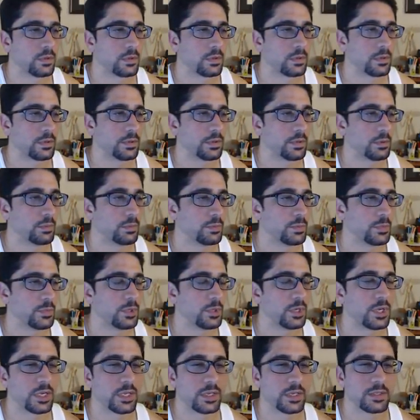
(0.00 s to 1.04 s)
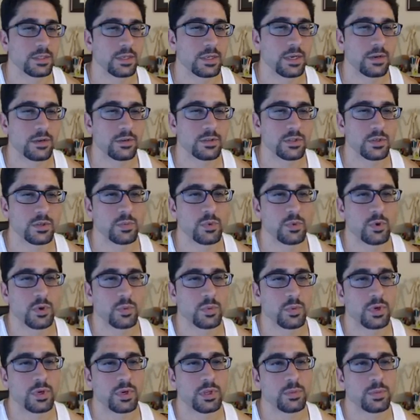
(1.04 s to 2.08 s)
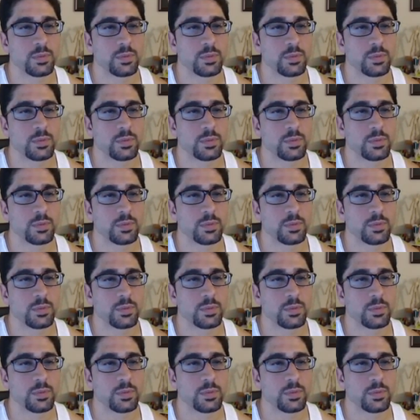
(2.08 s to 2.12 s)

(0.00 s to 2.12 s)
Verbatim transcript: Nope, you're not getting tired because your Pokemon are the